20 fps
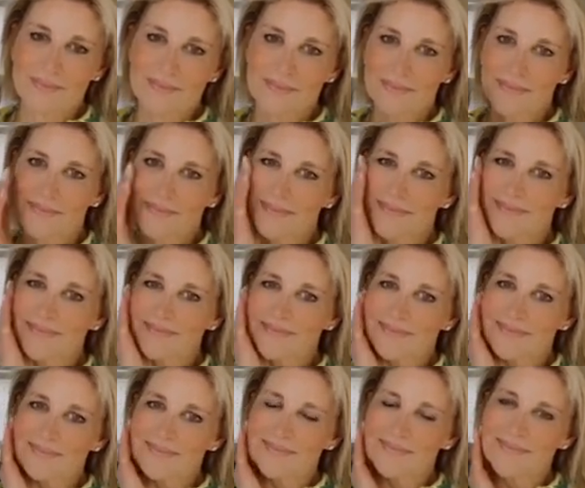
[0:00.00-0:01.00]

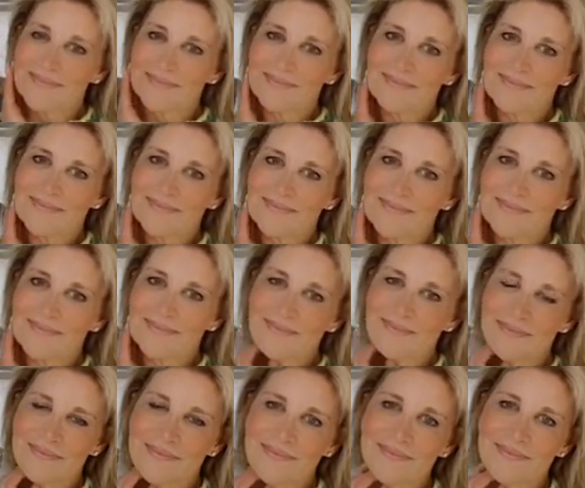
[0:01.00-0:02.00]

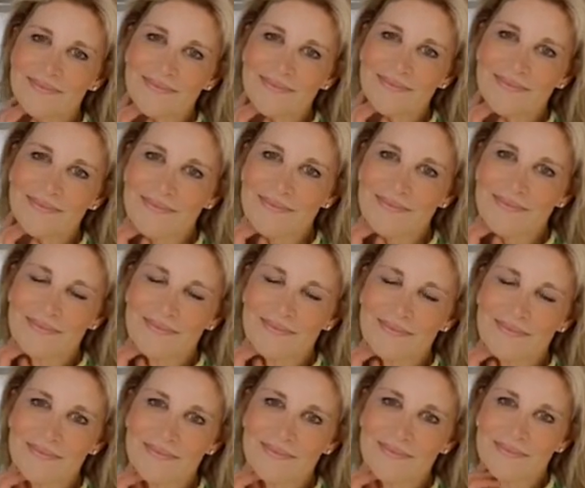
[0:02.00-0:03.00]

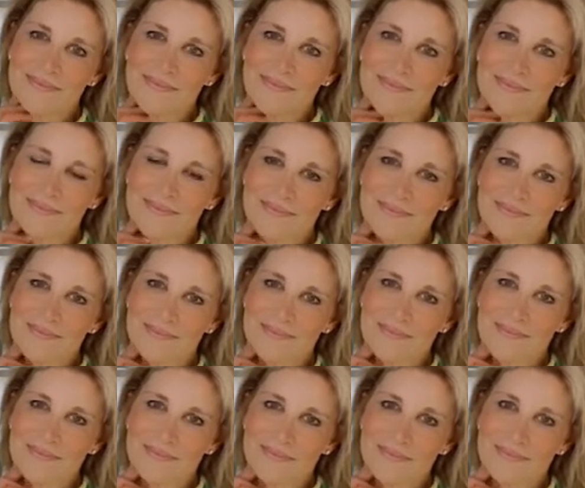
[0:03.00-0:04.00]

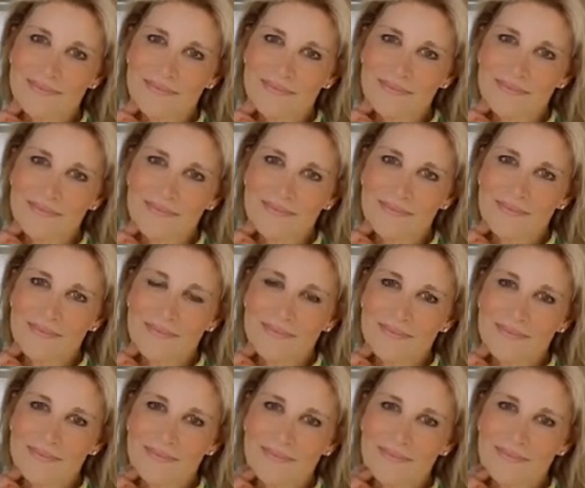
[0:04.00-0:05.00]

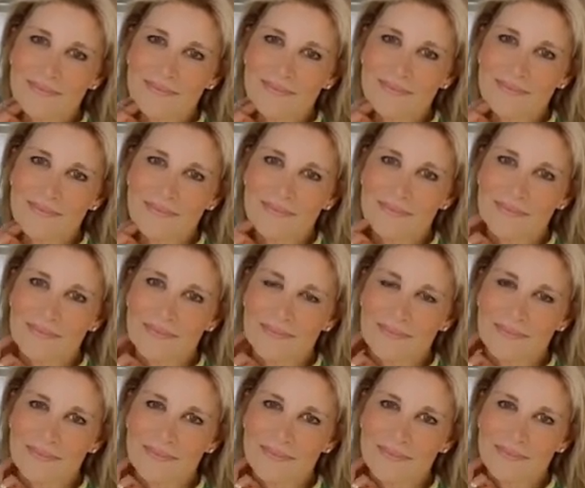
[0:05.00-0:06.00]

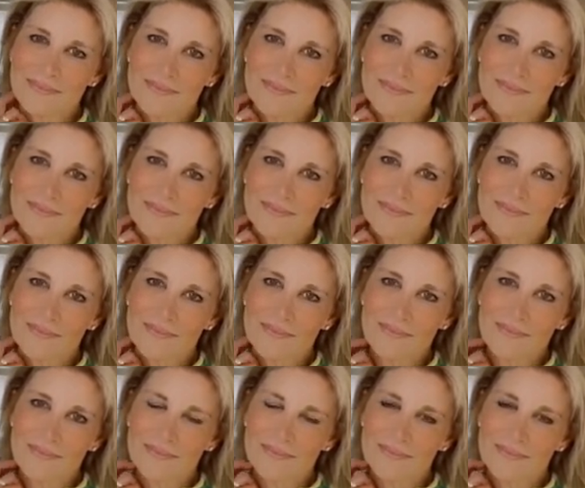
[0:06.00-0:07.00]

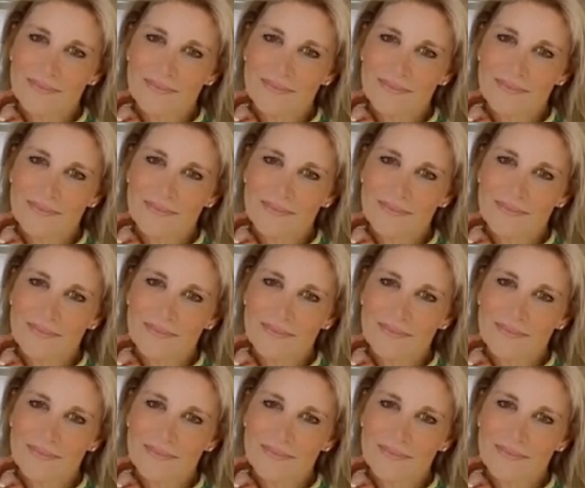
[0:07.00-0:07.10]
The person shown says nothing.